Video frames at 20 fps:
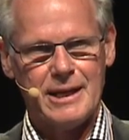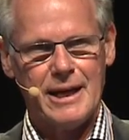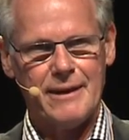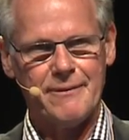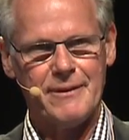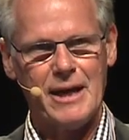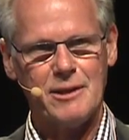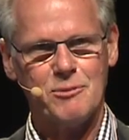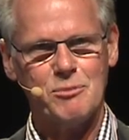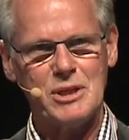
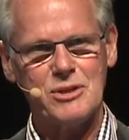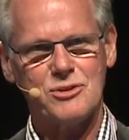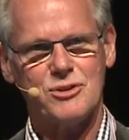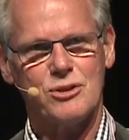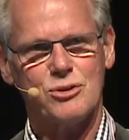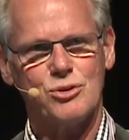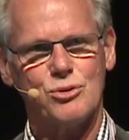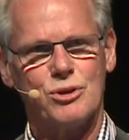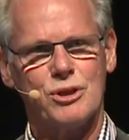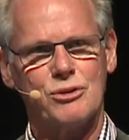and that means
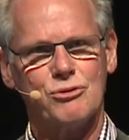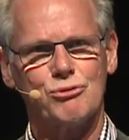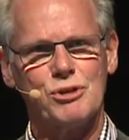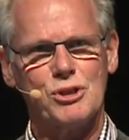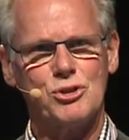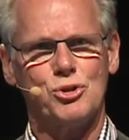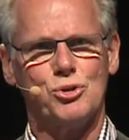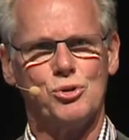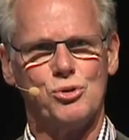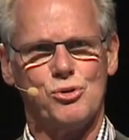that you can
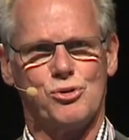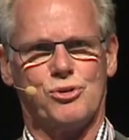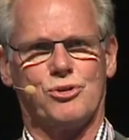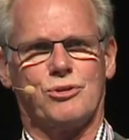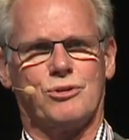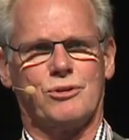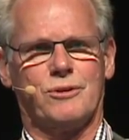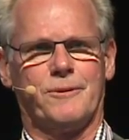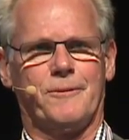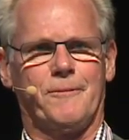
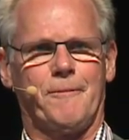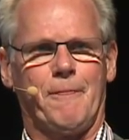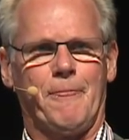reduce